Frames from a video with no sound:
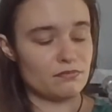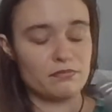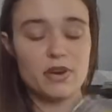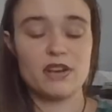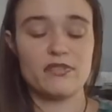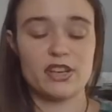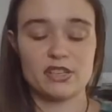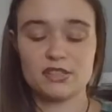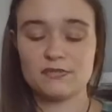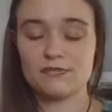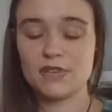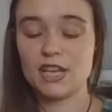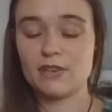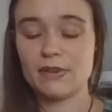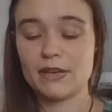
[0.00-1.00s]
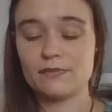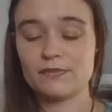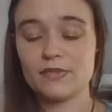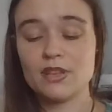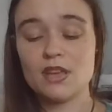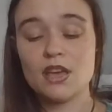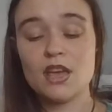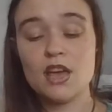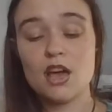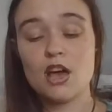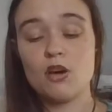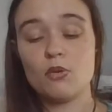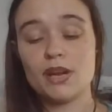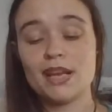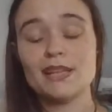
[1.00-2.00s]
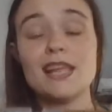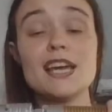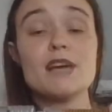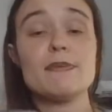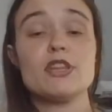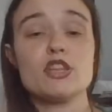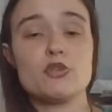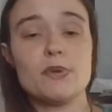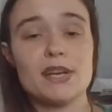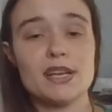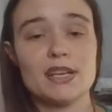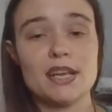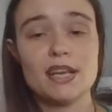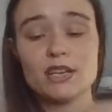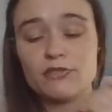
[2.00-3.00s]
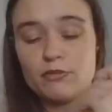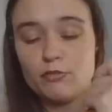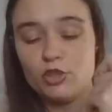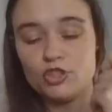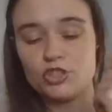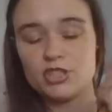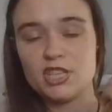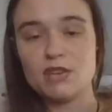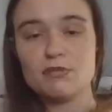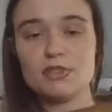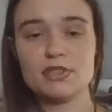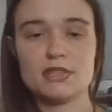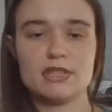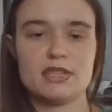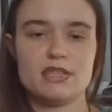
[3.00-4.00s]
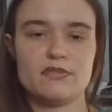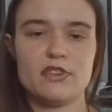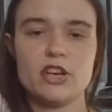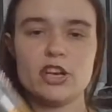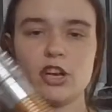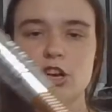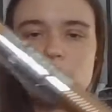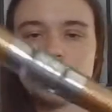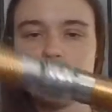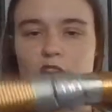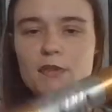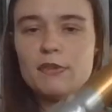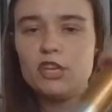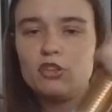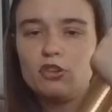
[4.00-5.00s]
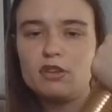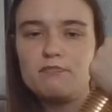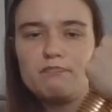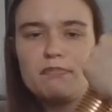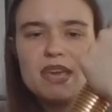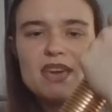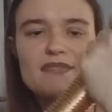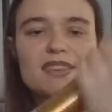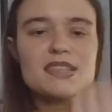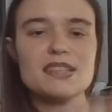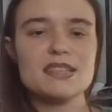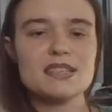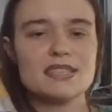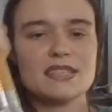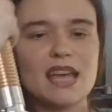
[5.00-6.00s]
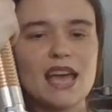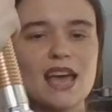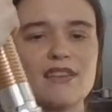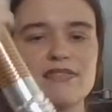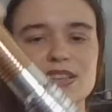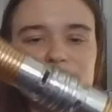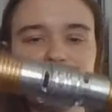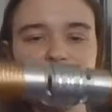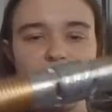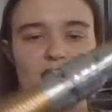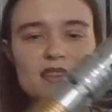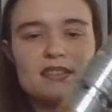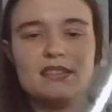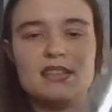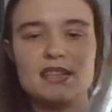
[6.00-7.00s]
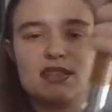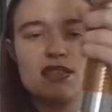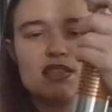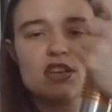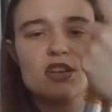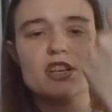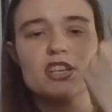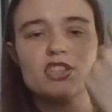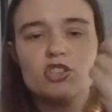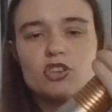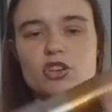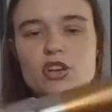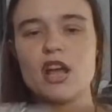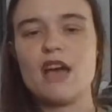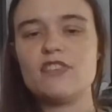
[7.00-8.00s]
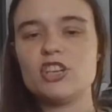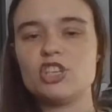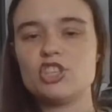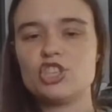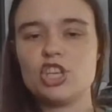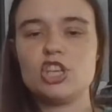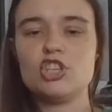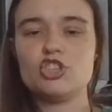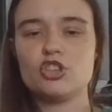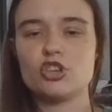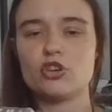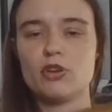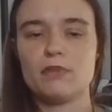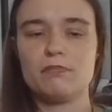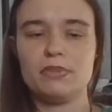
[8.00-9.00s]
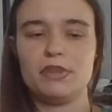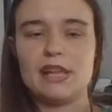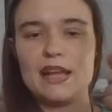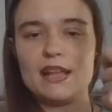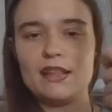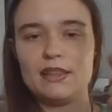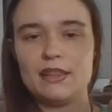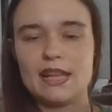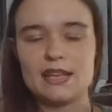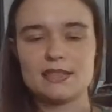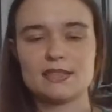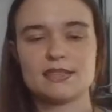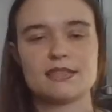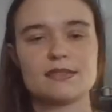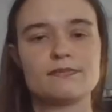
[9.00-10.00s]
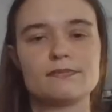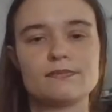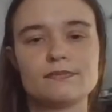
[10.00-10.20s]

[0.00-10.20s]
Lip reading: Perfect. Anyway. What I like about the quick connect from Ultrasabers is it's very ergonomic. You can pivot the staff as necessary, so you're having to change your grip less.